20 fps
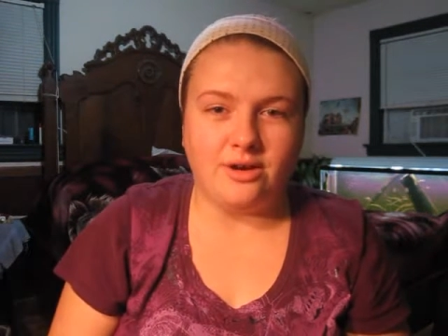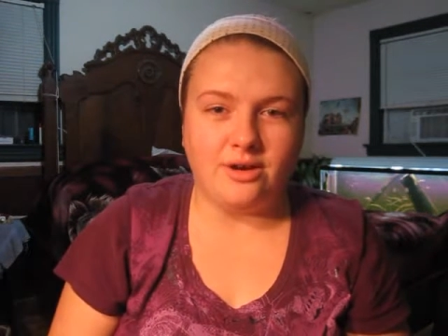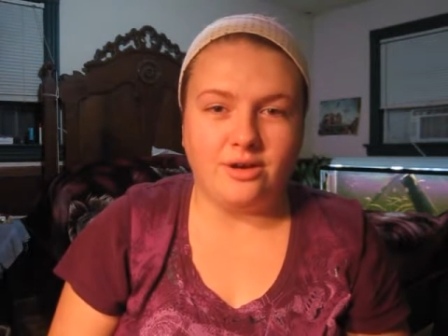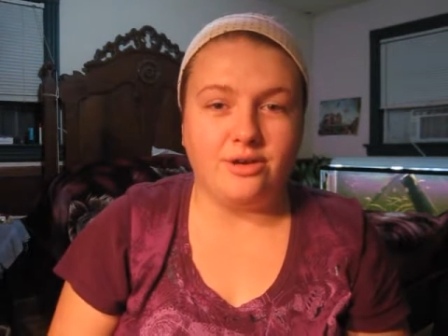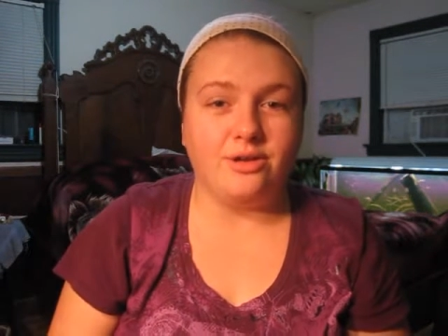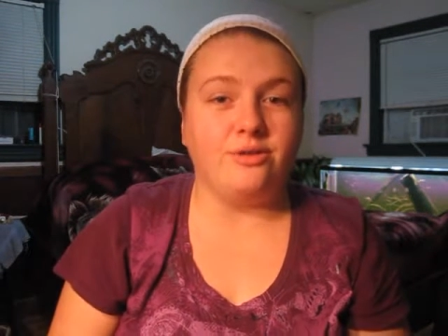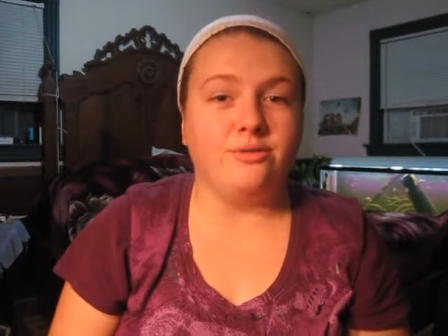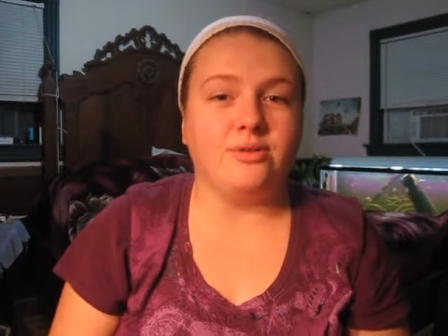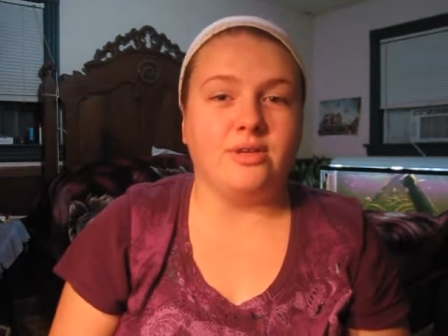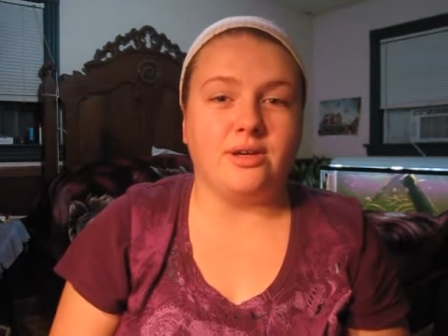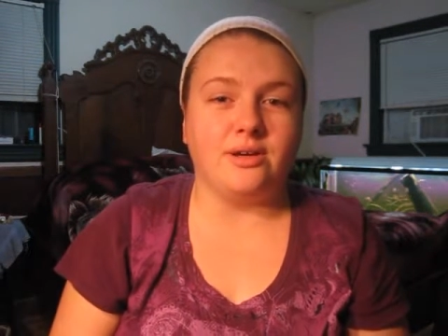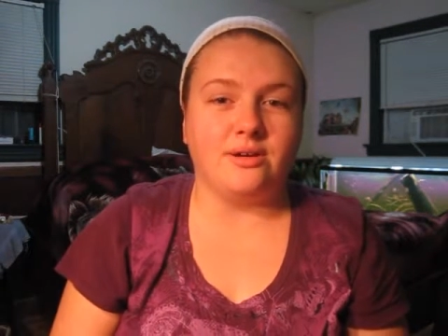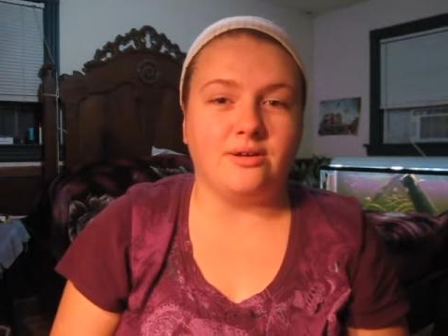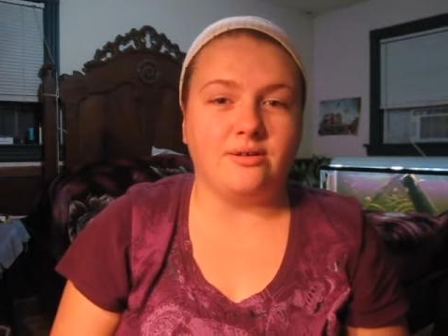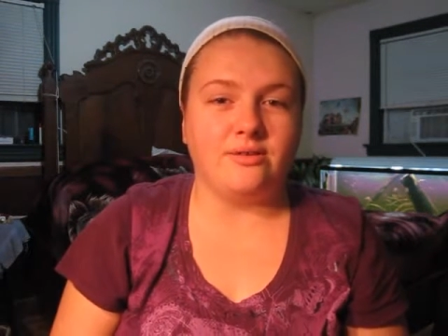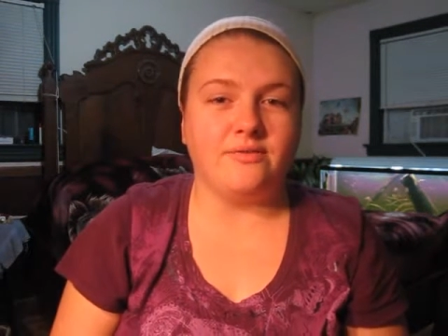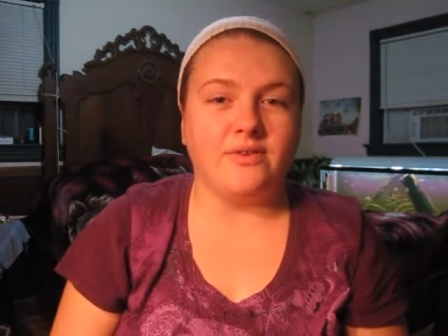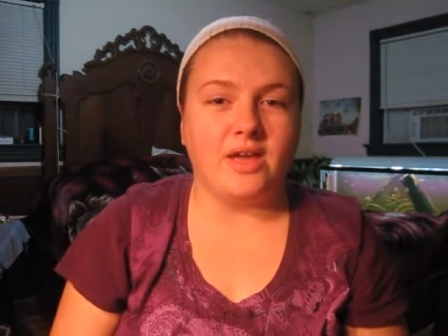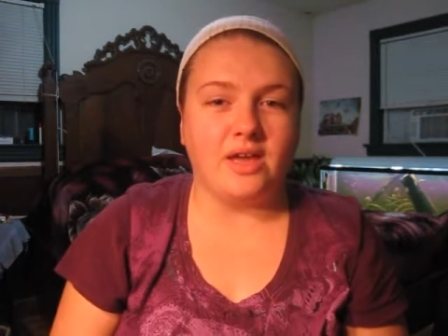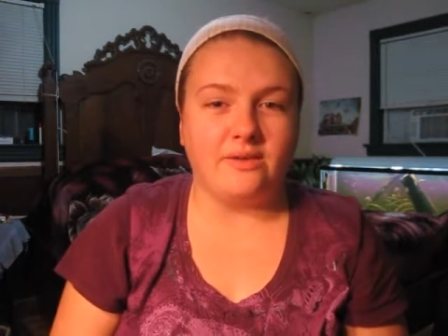Are you
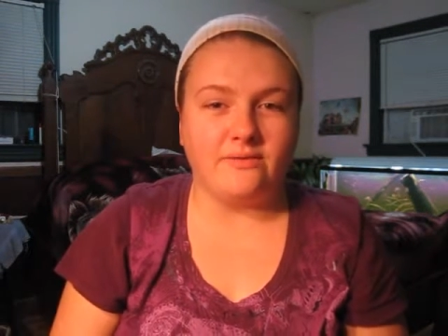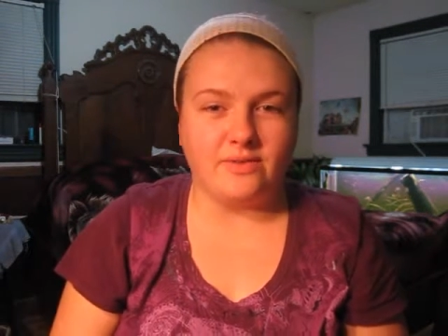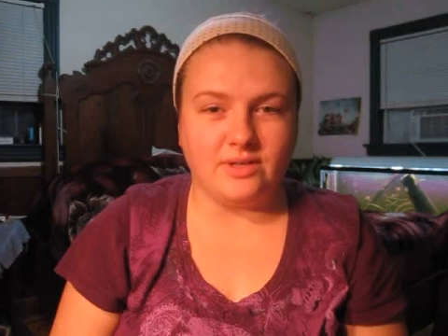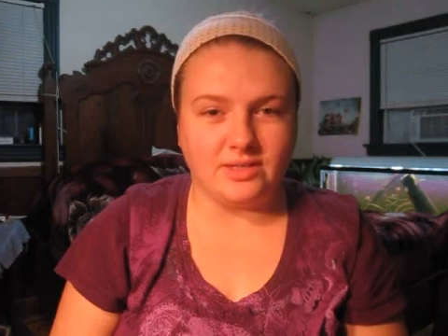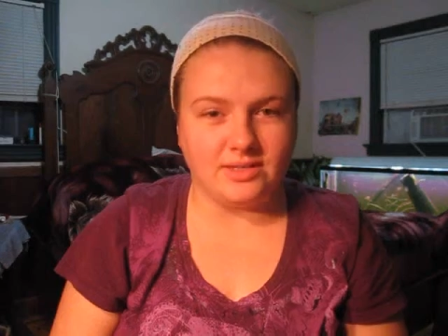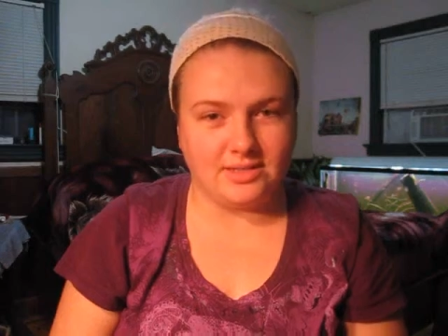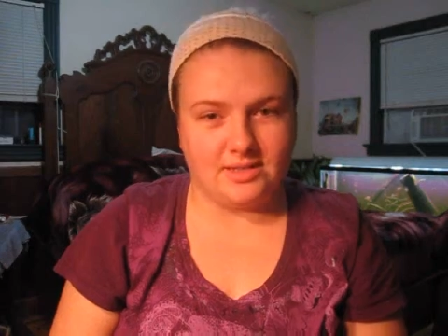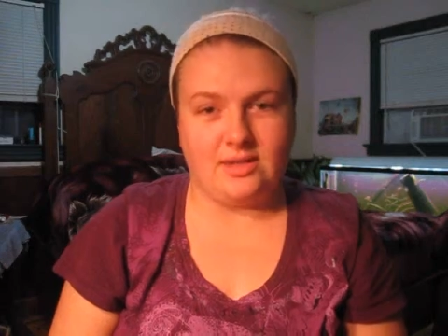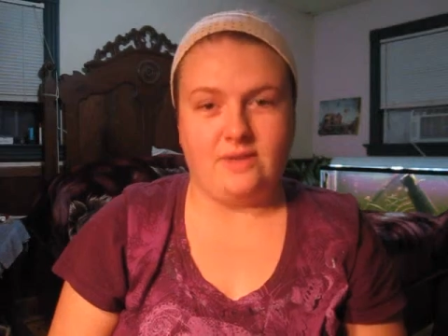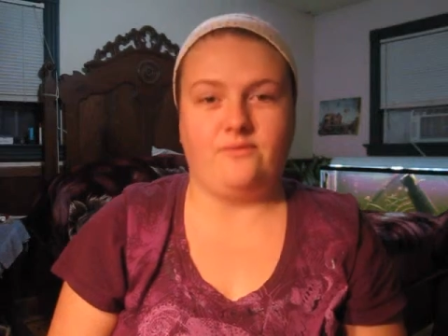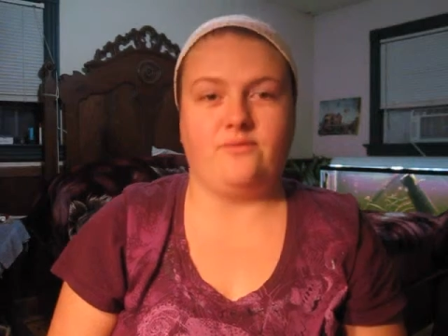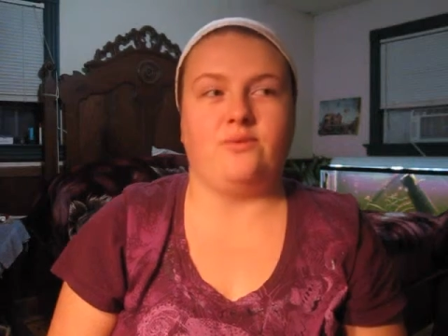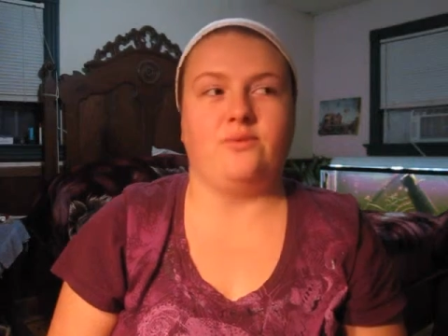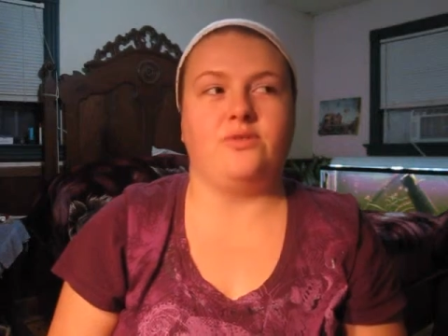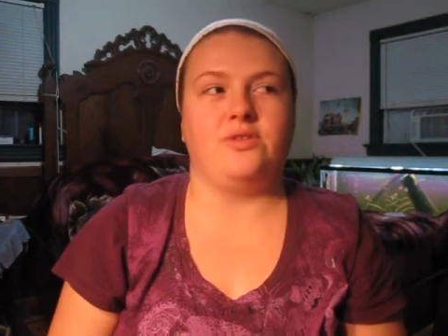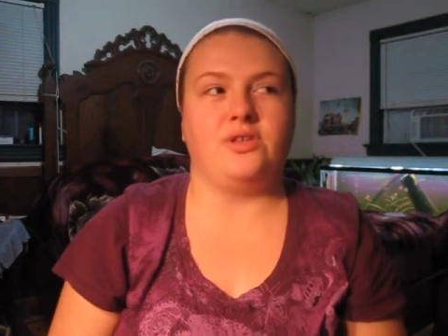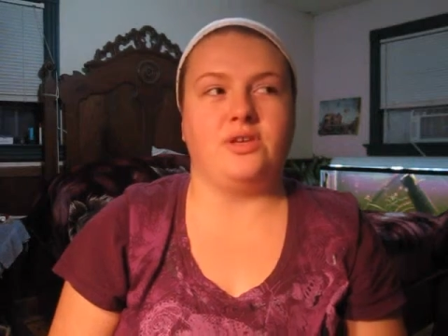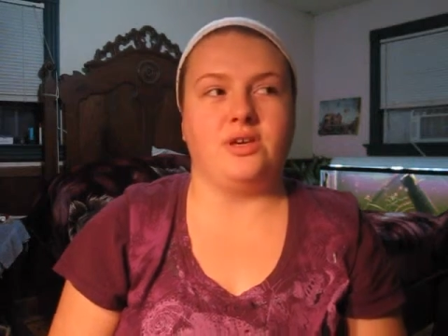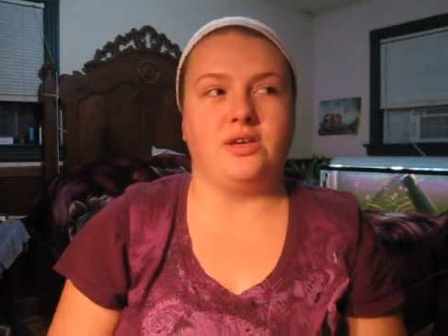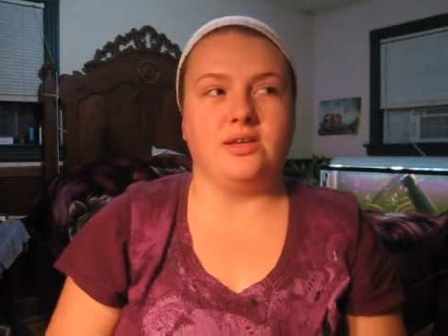tired of having several
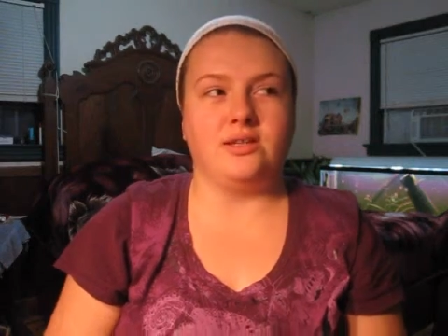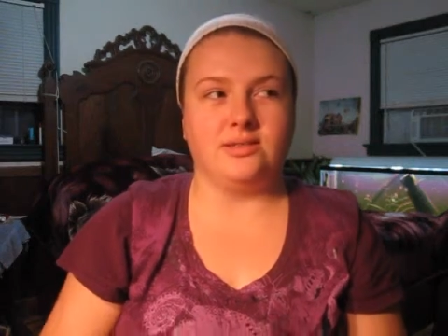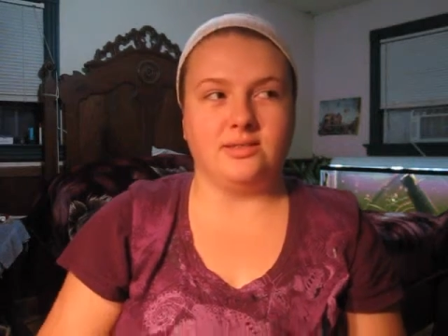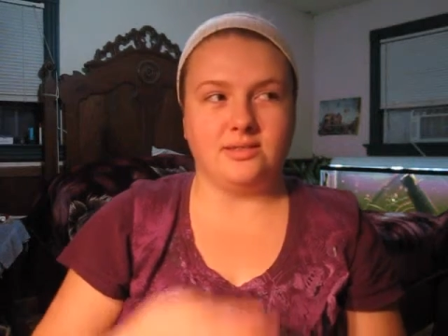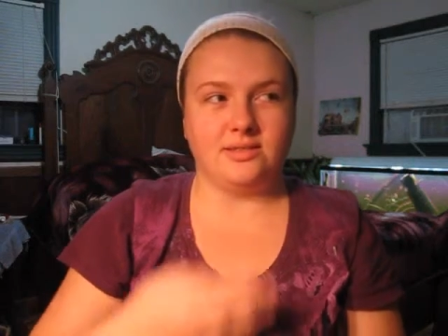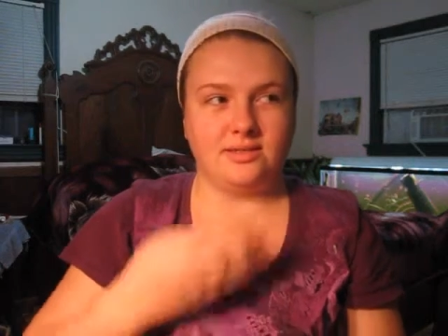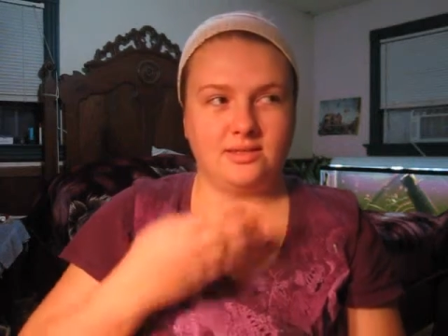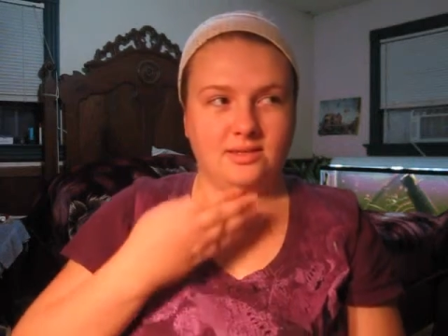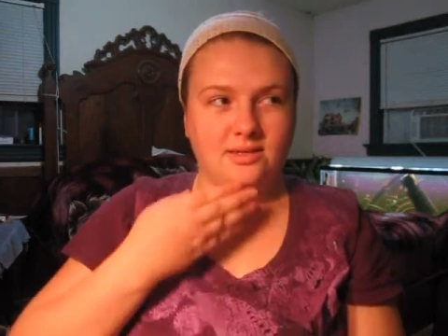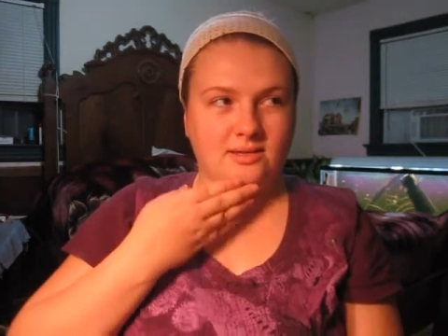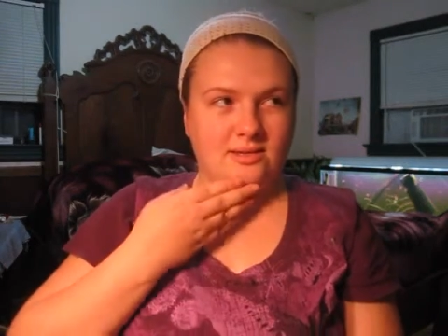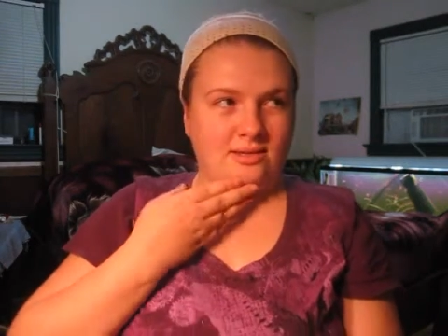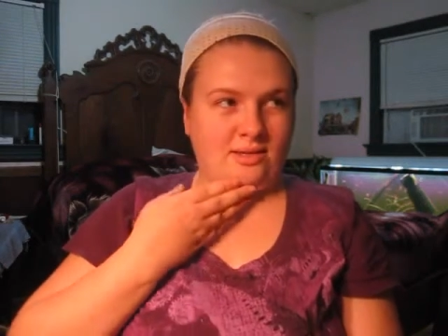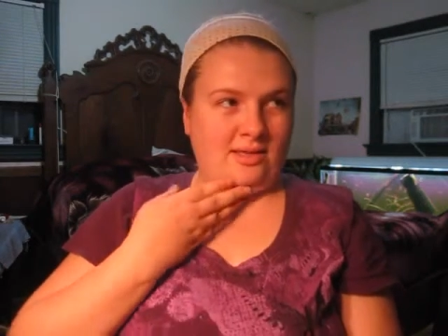chins?